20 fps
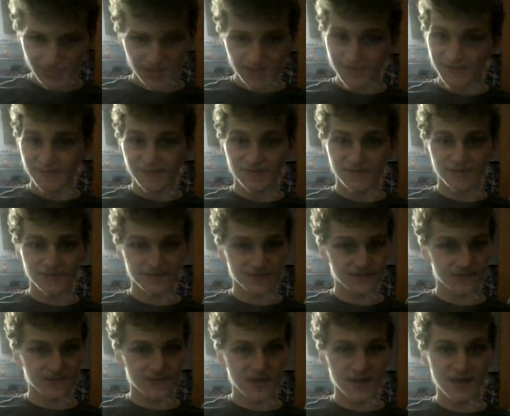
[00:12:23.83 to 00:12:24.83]

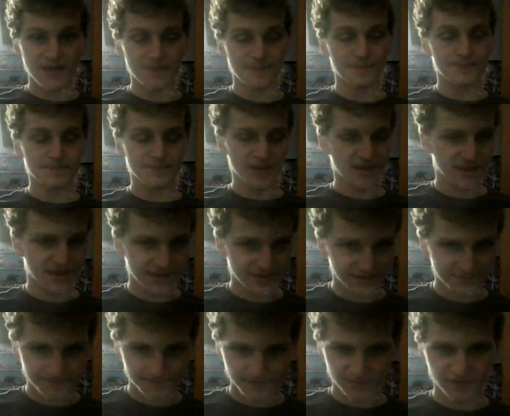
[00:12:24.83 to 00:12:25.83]

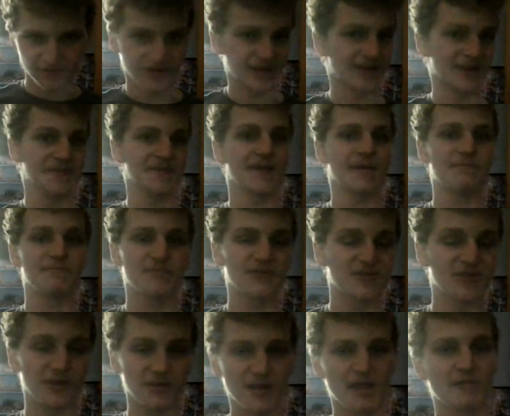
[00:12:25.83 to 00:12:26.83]
Sorry guys, I'm
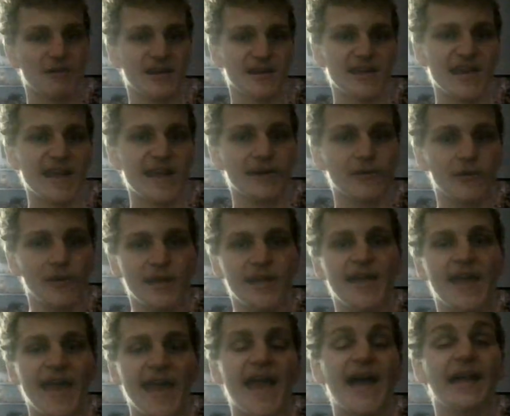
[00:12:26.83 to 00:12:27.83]
stuttering right now.
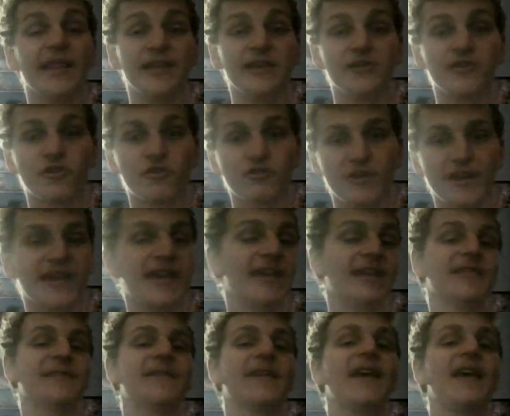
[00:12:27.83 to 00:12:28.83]
Alan
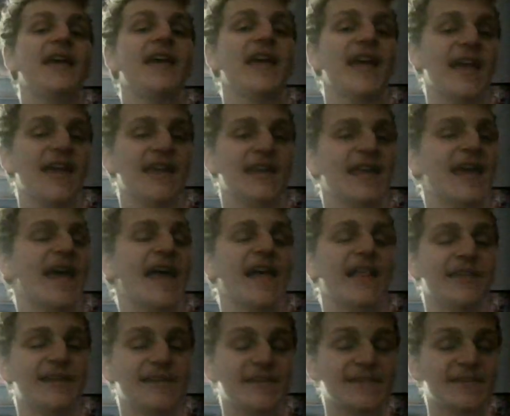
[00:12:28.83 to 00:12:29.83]
Grant and
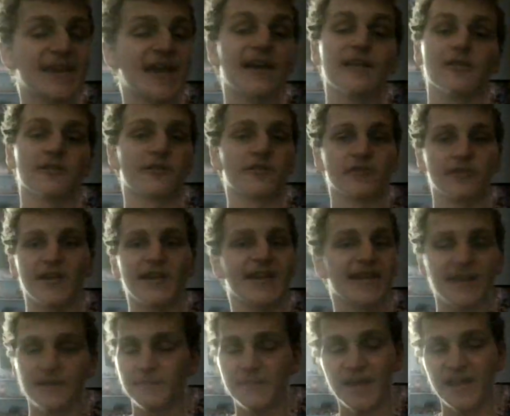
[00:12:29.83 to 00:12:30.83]
Ellie Sattler.
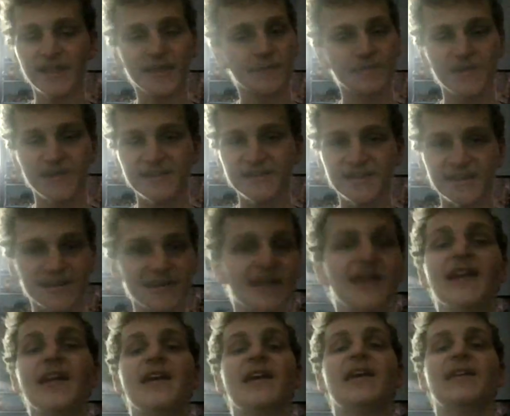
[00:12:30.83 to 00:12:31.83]
Like, in my opinion,
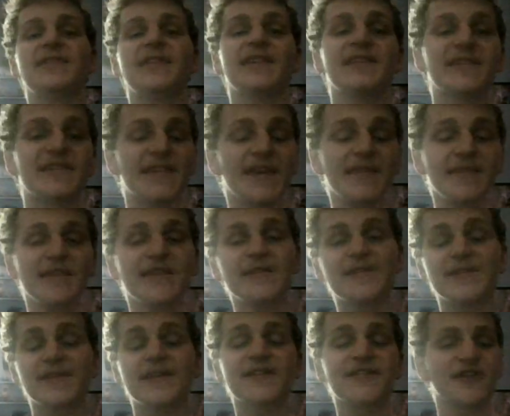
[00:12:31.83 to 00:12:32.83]
they send
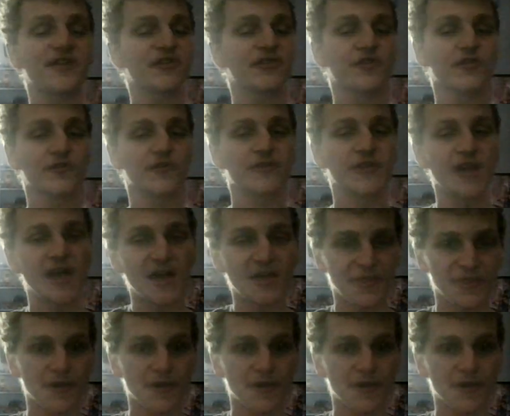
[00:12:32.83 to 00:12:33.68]
these characters off